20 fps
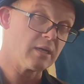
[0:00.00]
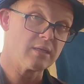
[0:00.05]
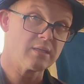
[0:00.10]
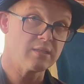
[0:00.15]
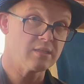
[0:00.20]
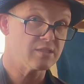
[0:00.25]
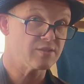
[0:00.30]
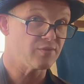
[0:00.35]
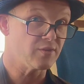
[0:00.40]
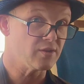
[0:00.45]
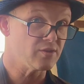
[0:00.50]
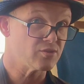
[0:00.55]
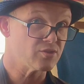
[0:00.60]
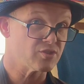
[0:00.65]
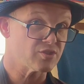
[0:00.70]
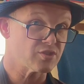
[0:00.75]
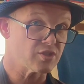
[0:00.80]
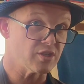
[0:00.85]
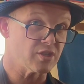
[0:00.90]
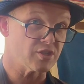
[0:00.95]
this video is
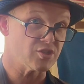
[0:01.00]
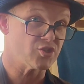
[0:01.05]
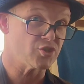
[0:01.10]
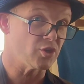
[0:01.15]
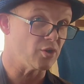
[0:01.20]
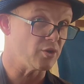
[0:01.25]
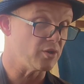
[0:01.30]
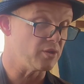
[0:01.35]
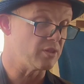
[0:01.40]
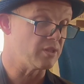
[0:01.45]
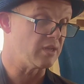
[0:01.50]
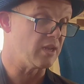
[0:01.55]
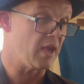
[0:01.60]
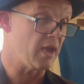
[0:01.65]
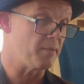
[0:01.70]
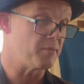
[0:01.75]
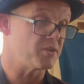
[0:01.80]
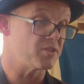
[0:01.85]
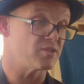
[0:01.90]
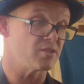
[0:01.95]
just going to show you the
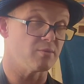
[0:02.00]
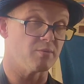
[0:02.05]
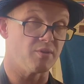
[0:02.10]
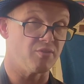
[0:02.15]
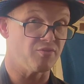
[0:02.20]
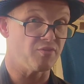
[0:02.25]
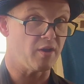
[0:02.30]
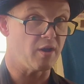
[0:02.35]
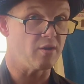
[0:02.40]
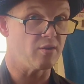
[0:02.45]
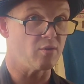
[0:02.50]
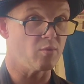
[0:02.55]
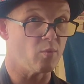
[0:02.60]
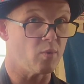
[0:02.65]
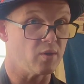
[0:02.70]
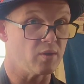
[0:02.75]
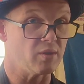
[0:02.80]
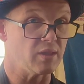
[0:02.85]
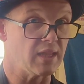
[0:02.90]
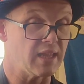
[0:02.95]
damage that we found and
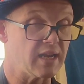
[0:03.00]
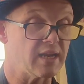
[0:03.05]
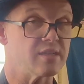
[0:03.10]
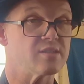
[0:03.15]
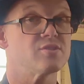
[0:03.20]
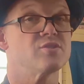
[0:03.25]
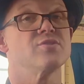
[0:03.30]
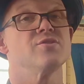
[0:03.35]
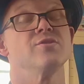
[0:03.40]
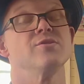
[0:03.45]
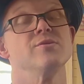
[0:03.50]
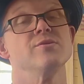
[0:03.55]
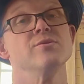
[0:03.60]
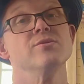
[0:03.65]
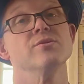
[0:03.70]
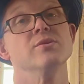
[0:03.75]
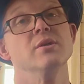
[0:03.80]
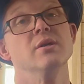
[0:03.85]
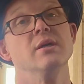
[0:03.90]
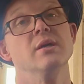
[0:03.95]
what led us
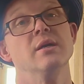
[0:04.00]
to